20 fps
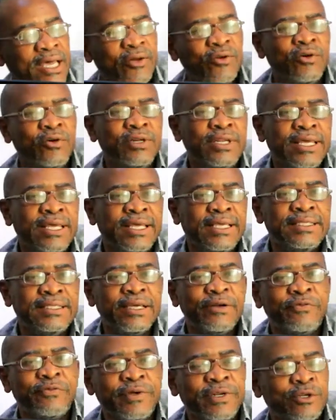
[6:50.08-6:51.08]
And only
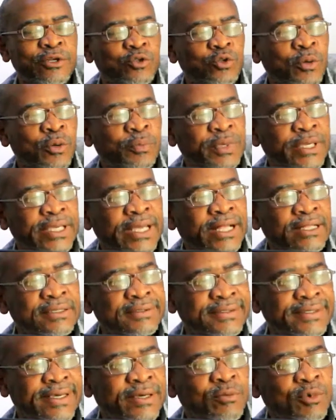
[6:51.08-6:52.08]
the friend topical
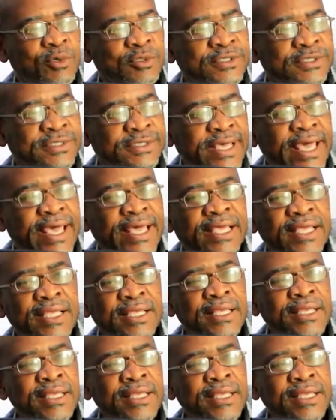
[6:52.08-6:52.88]
sermon say,